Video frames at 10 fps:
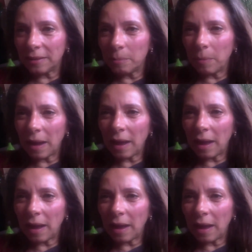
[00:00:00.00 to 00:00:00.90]

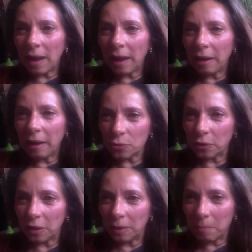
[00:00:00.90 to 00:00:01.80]
by
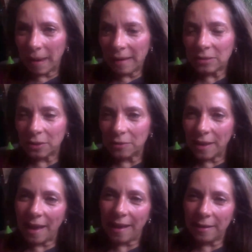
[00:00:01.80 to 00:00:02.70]
issuing
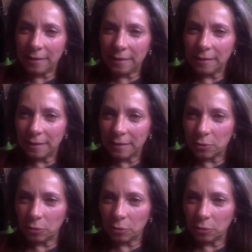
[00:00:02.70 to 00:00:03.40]
based on that.